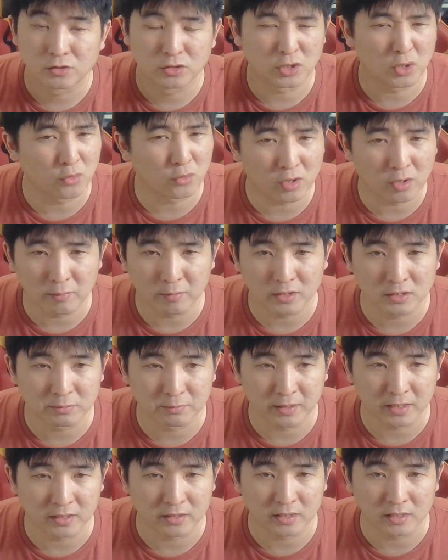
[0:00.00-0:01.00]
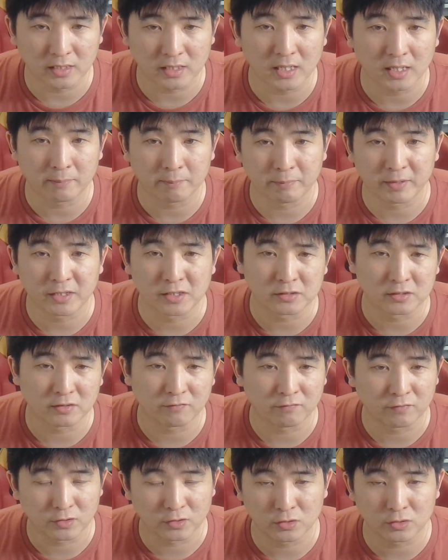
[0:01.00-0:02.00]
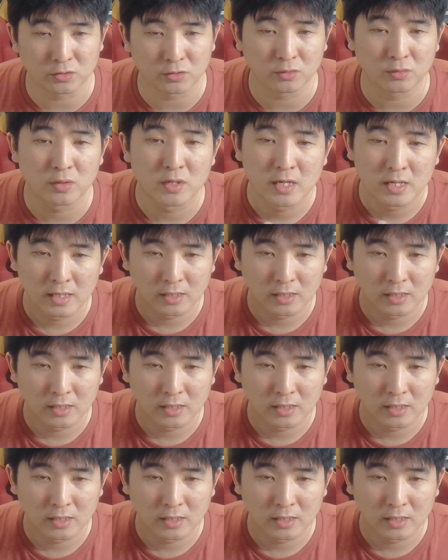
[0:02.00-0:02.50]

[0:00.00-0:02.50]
Don't go much bigger than that, because if you do,